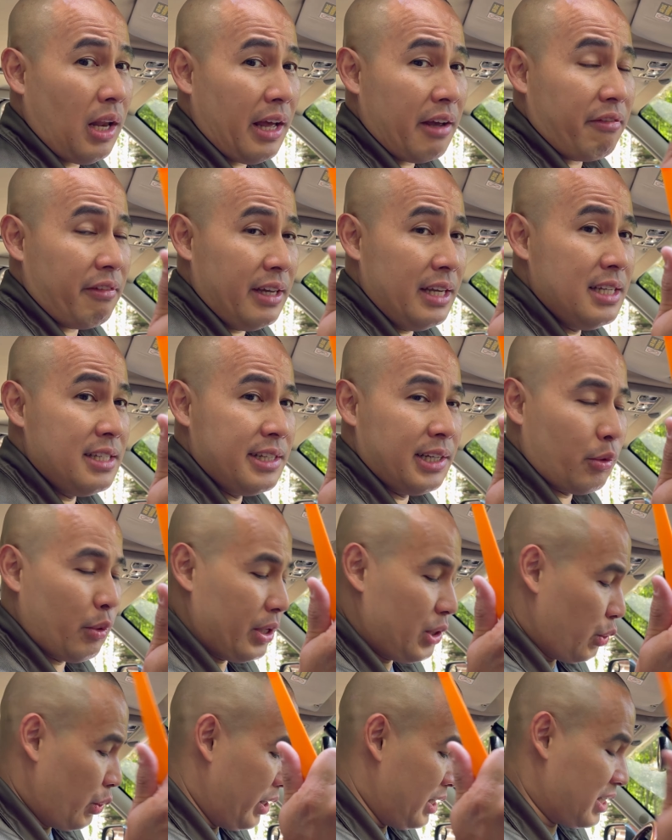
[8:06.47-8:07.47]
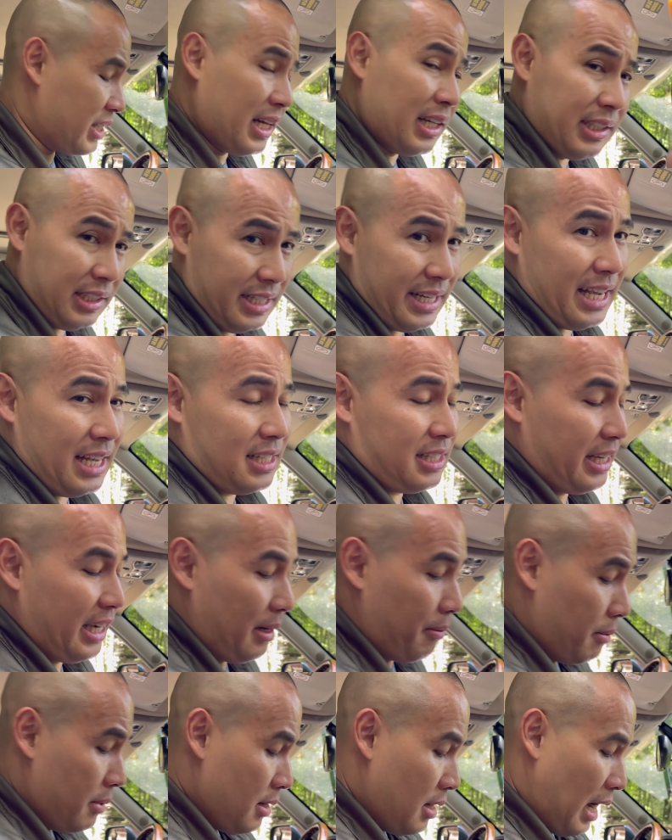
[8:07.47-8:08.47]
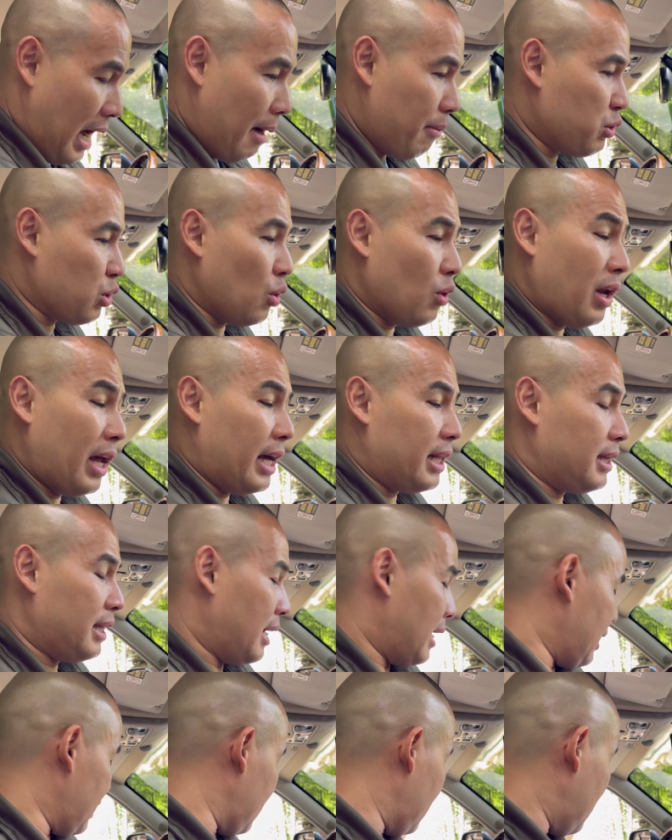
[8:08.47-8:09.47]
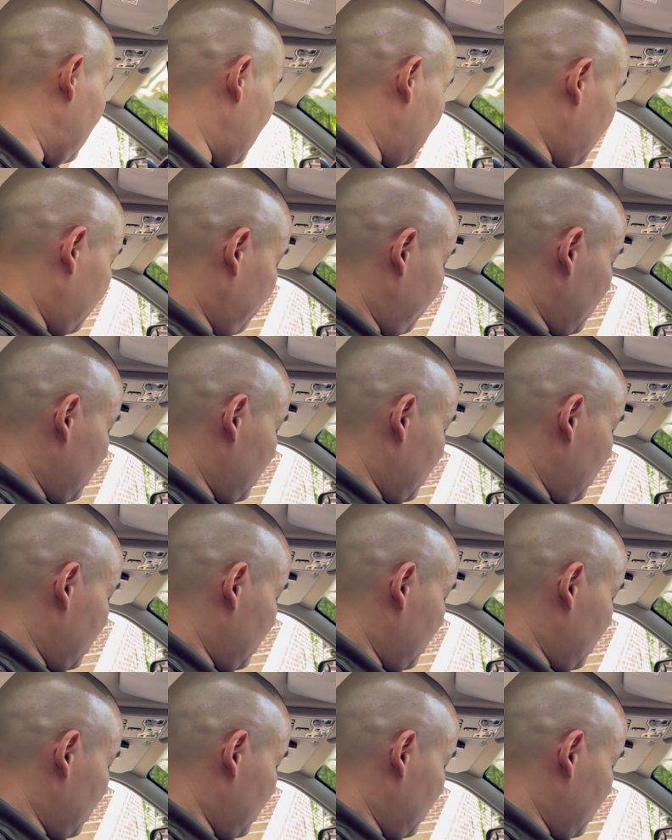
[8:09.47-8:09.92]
life easier when you install the dash cam I'm so glad that uh,